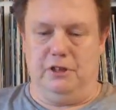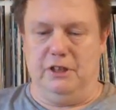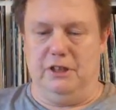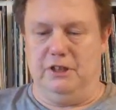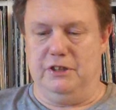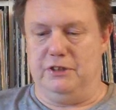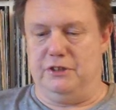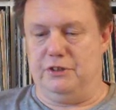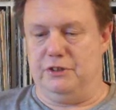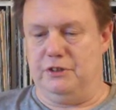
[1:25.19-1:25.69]

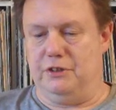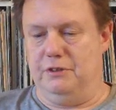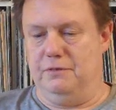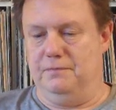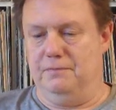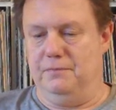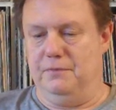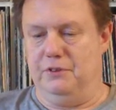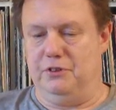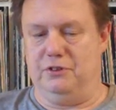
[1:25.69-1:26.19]
this
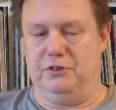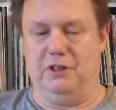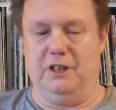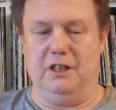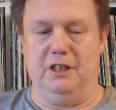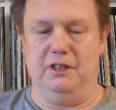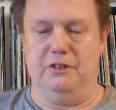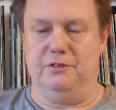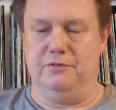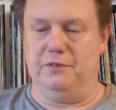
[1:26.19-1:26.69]

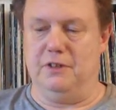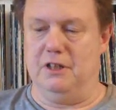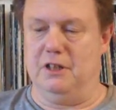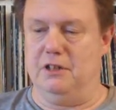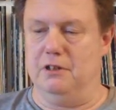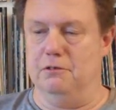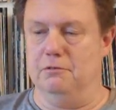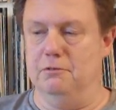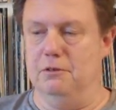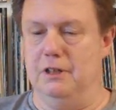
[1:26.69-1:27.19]
stage of their
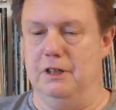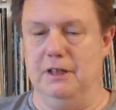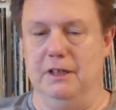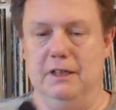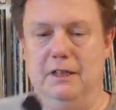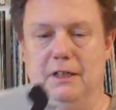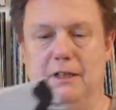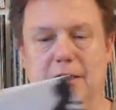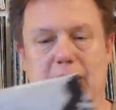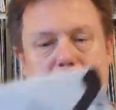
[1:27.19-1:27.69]
career,